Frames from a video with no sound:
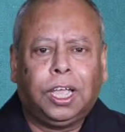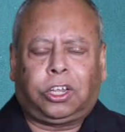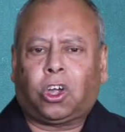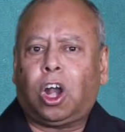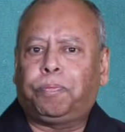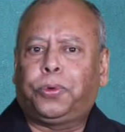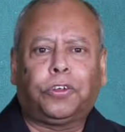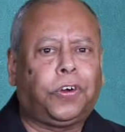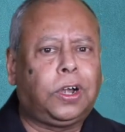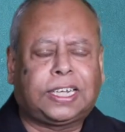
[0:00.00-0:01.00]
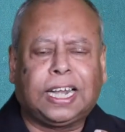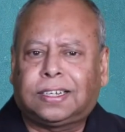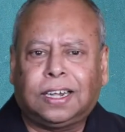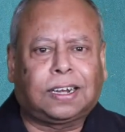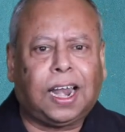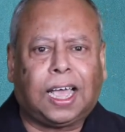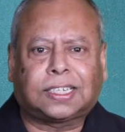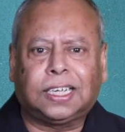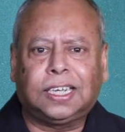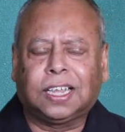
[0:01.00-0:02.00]
It's got beautiful tinted
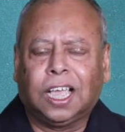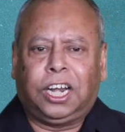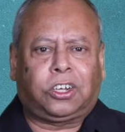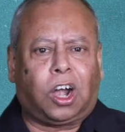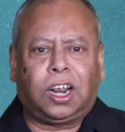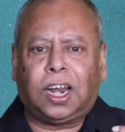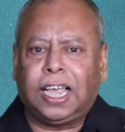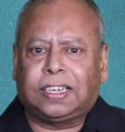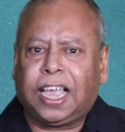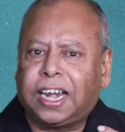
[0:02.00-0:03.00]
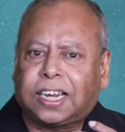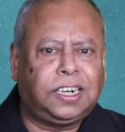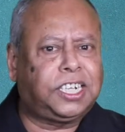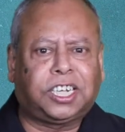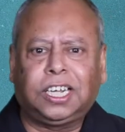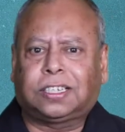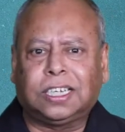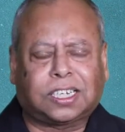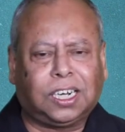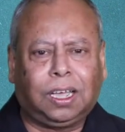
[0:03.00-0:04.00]
glasses. It's got a nice air conditioning
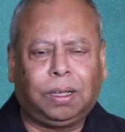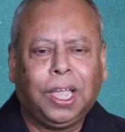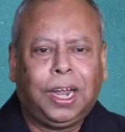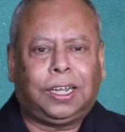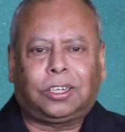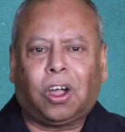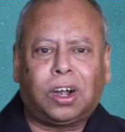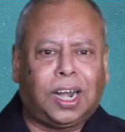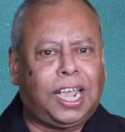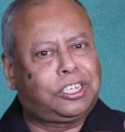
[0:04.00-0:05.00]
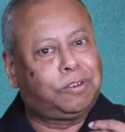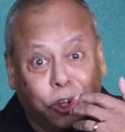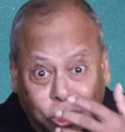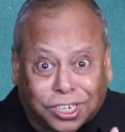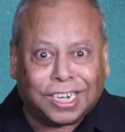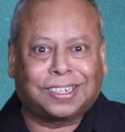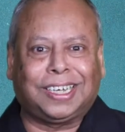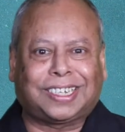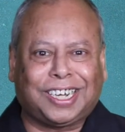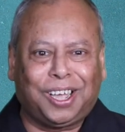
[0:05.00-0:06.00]
system. It has got nice music
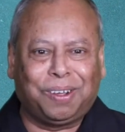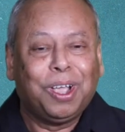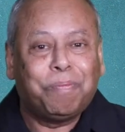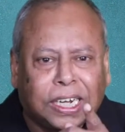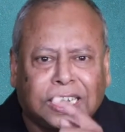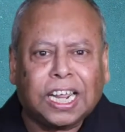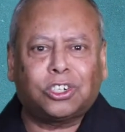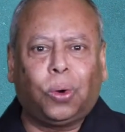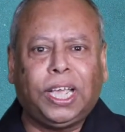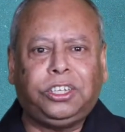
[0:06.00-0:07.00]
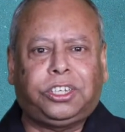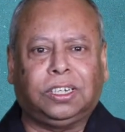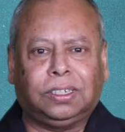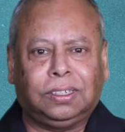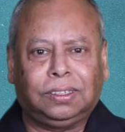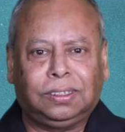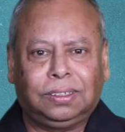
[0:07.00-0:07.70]
system, but it has no engine.